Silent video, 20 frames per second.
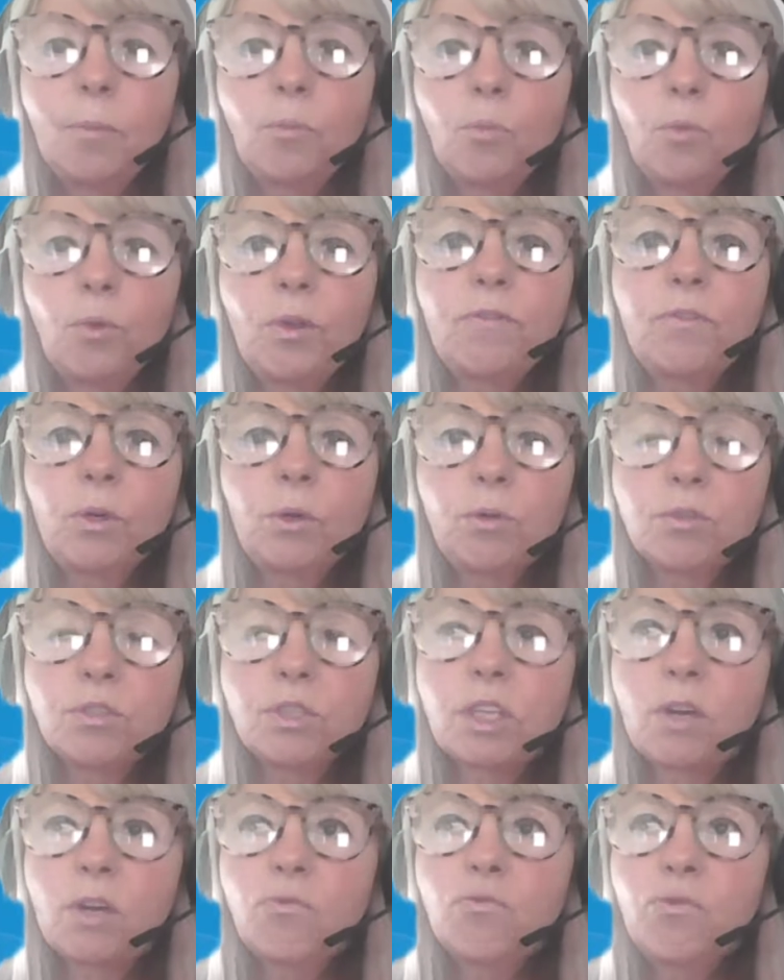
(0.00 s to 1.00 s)
We've
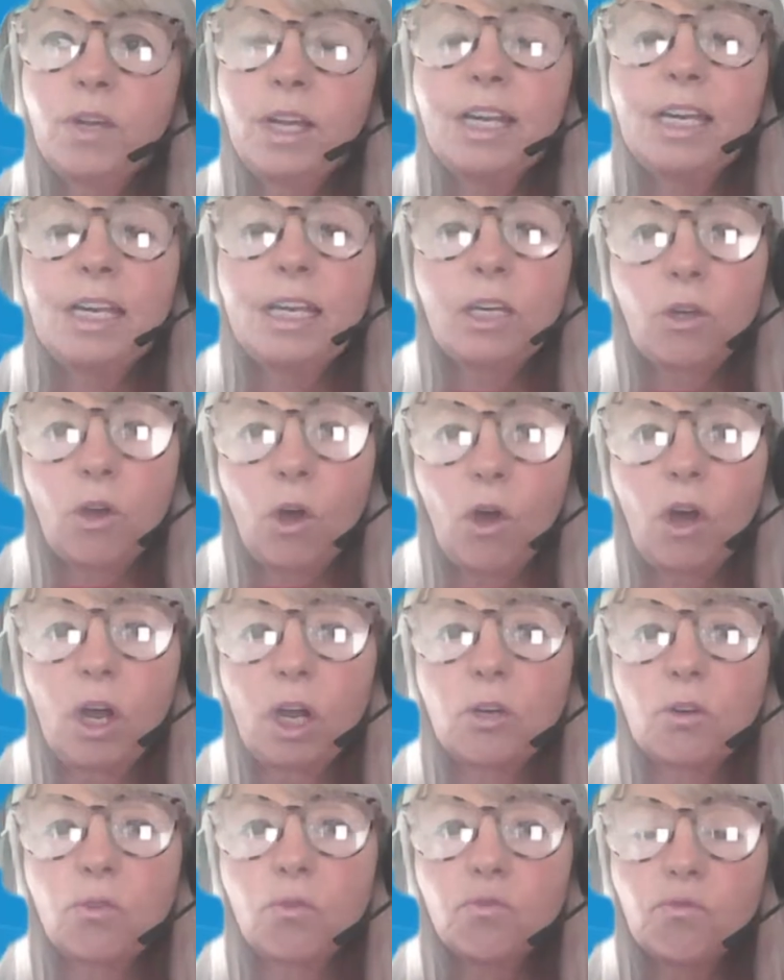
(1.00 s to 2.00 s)
also really got a
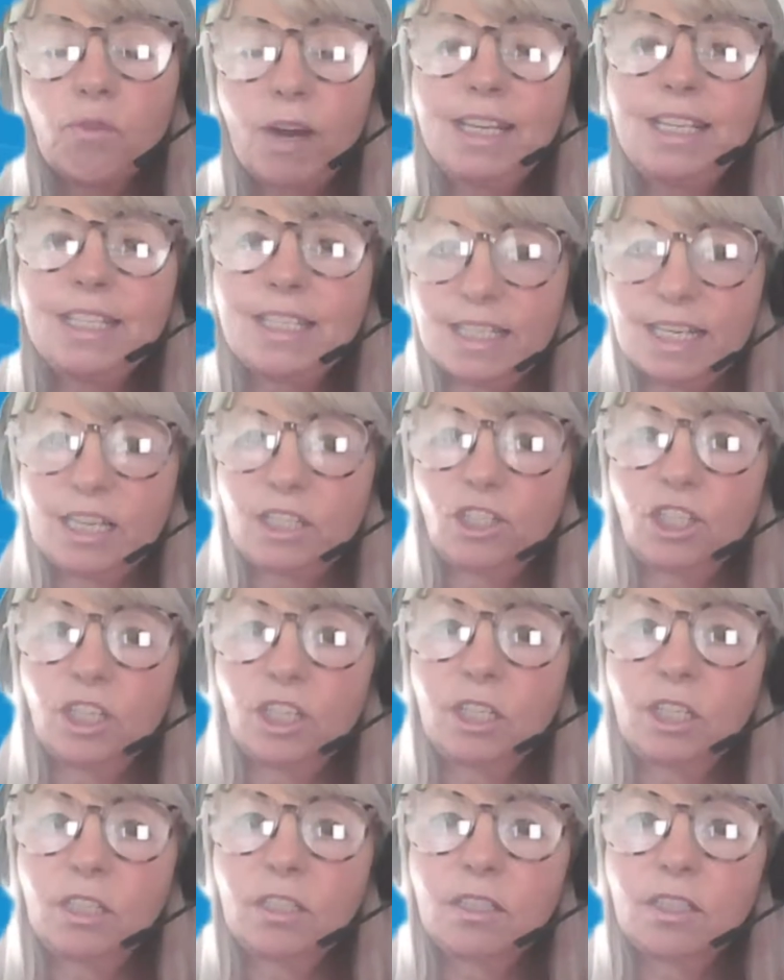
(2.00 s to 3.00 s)
great
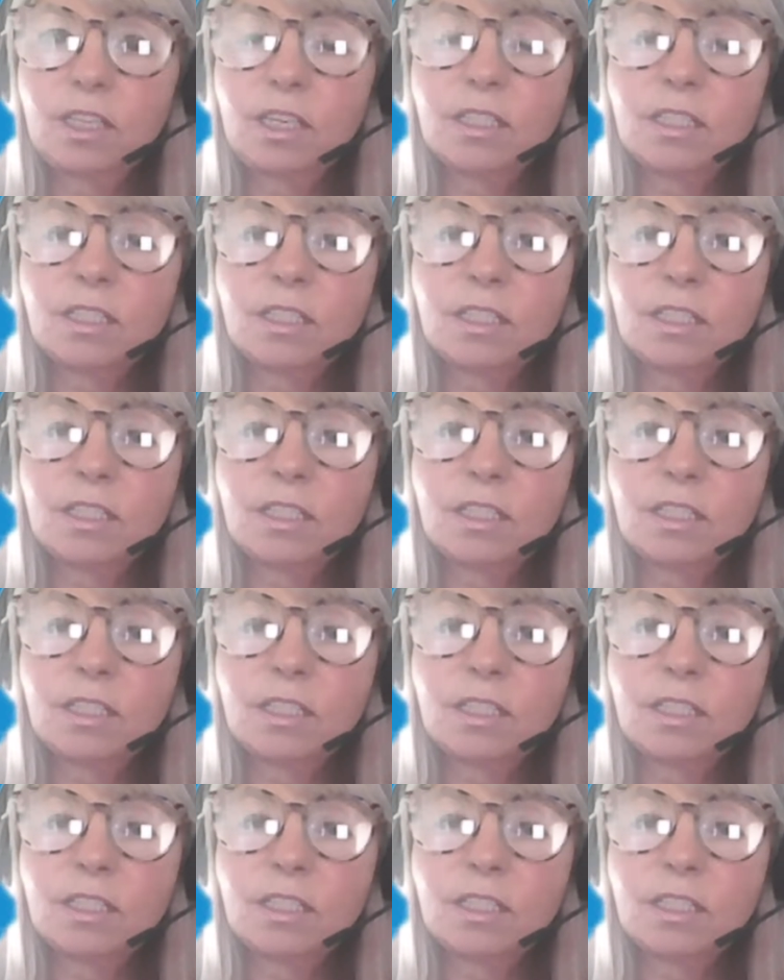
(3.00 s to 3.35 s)
session that